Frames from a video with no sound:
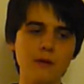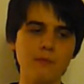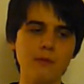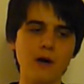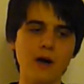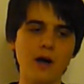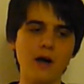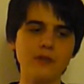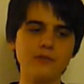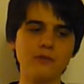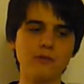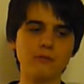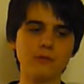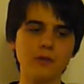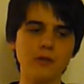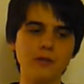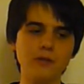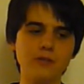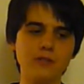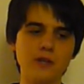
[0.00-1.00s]
I don't
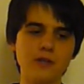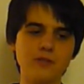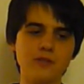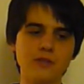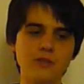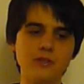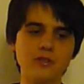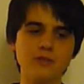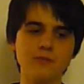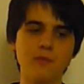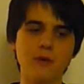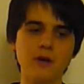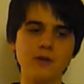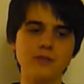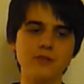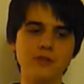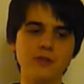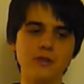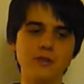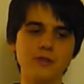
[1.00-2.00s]
really taste any
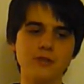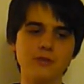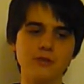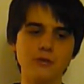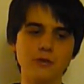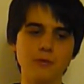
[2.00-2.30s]
spiciness,